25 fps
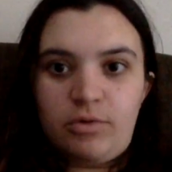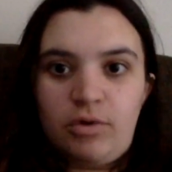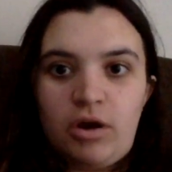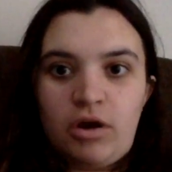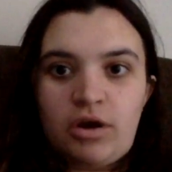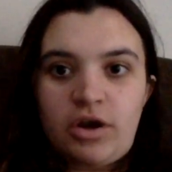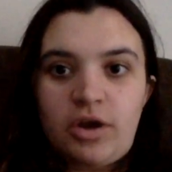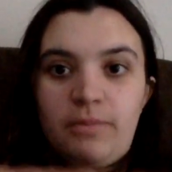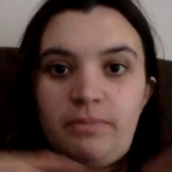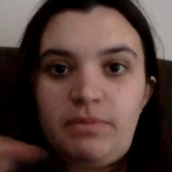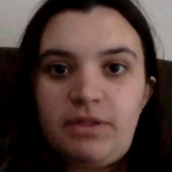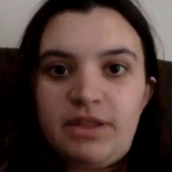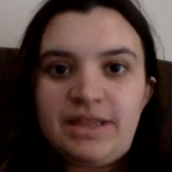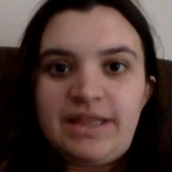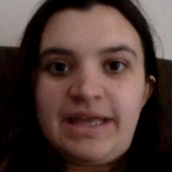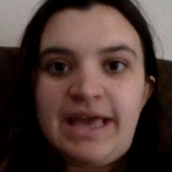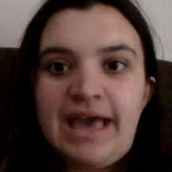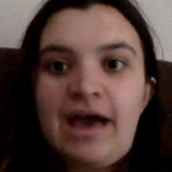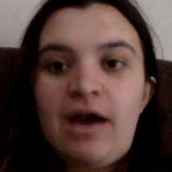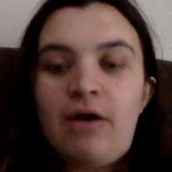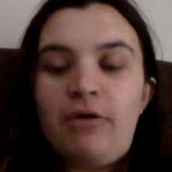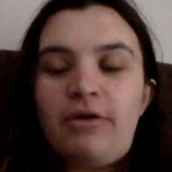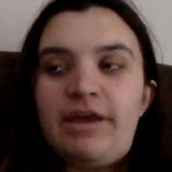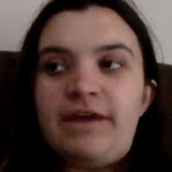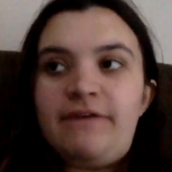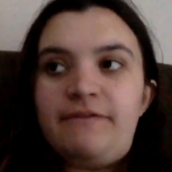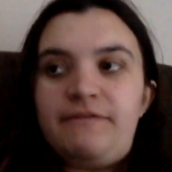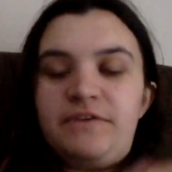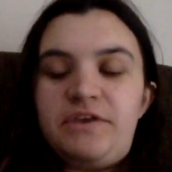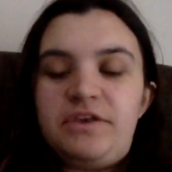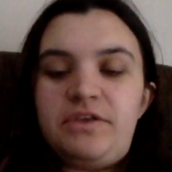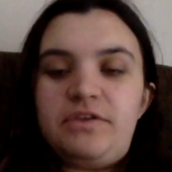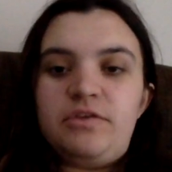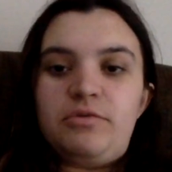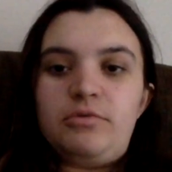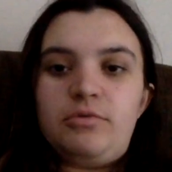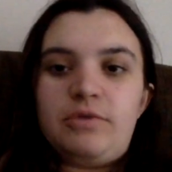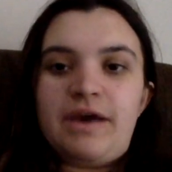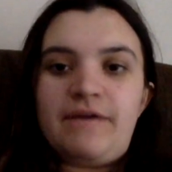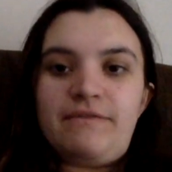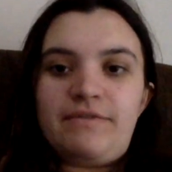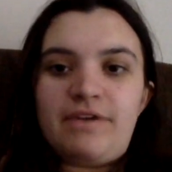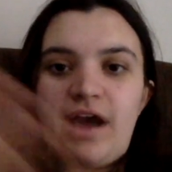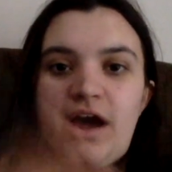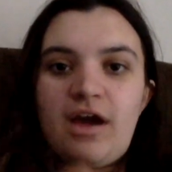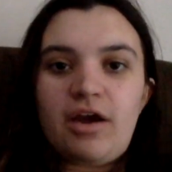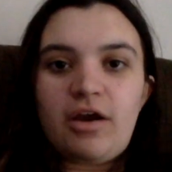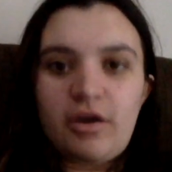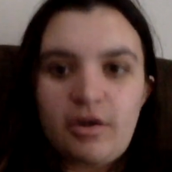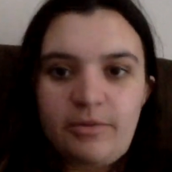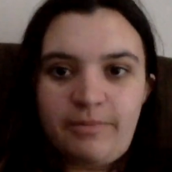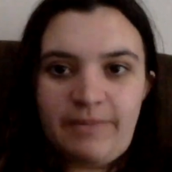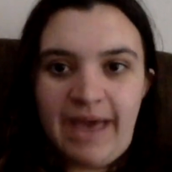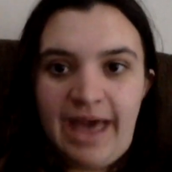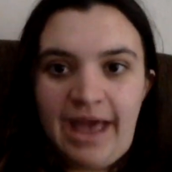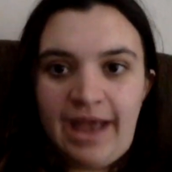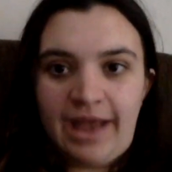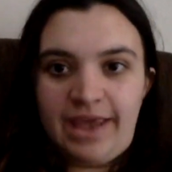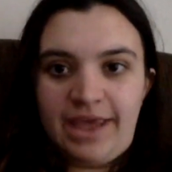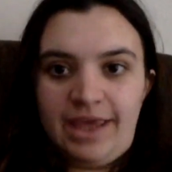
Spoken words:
are completely out if you have not heard back,